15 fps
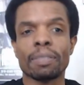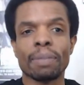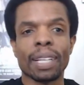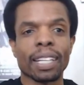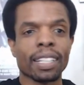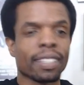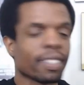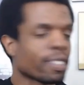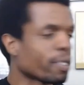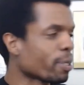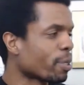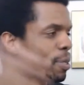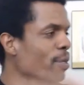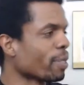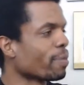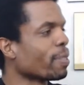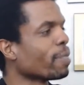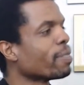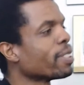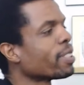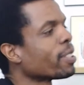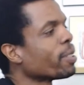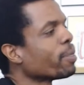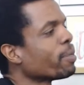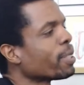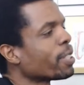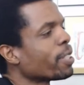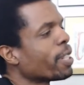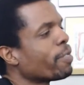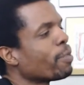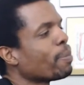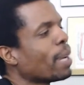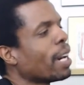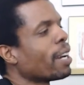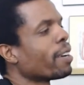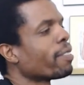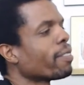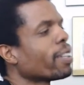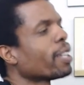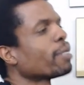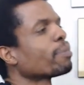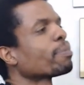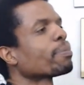making those 350, so what's it even matter, right?